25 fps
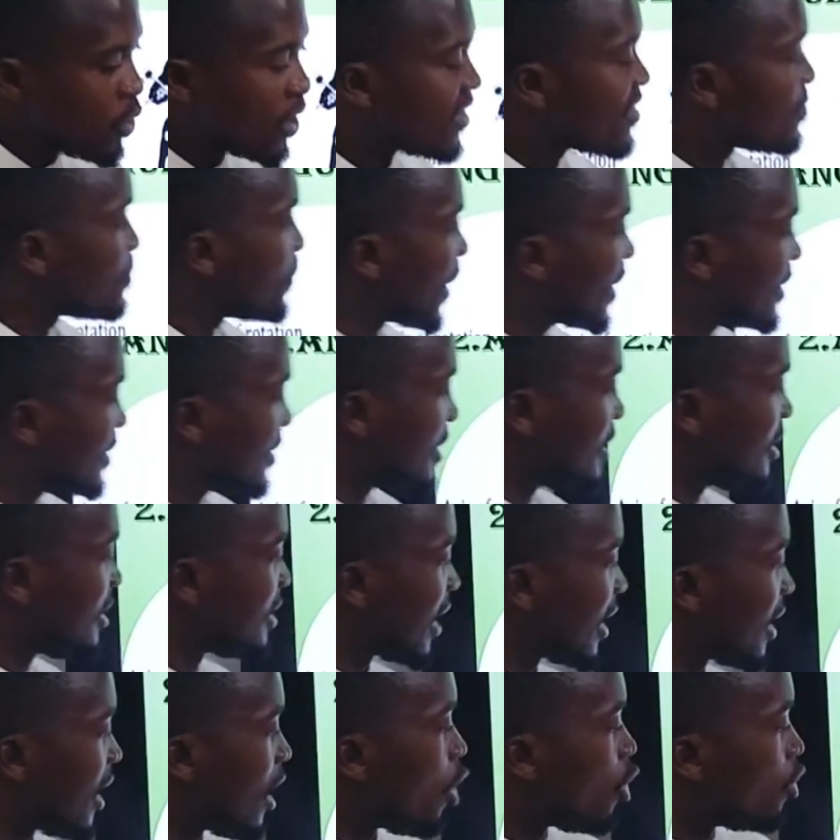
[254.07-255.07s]
expect
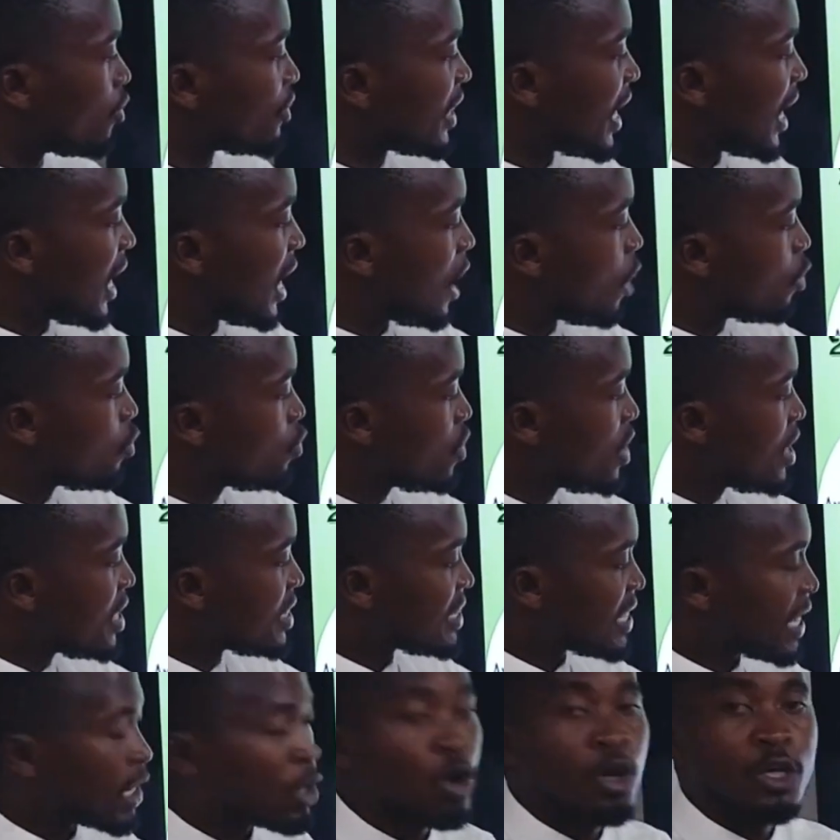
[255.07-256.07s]
injury on the how
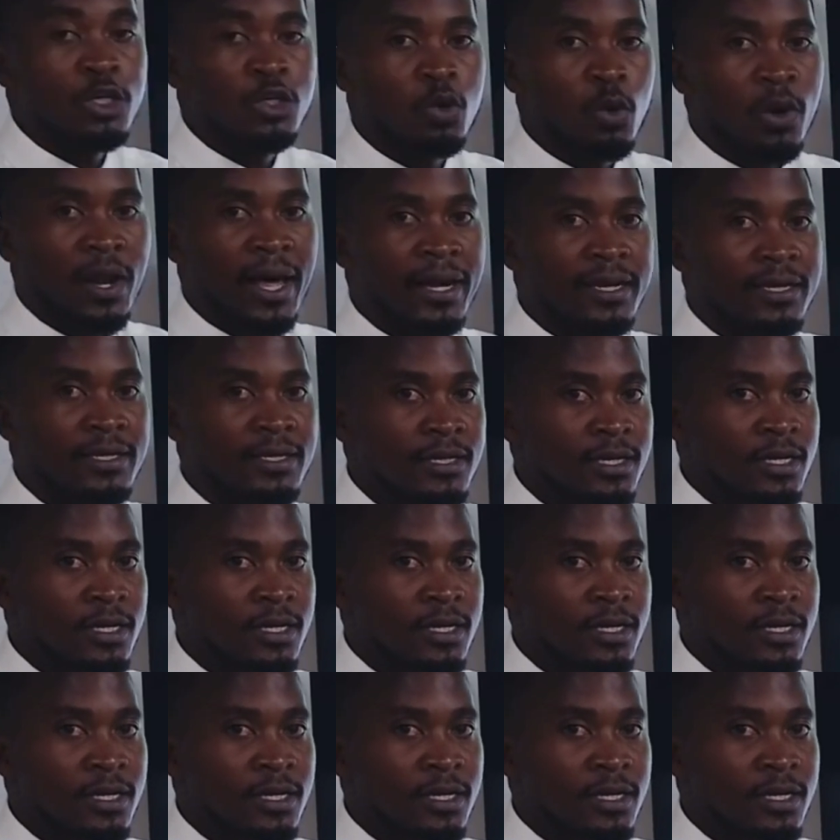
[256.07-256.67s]
they're going to land.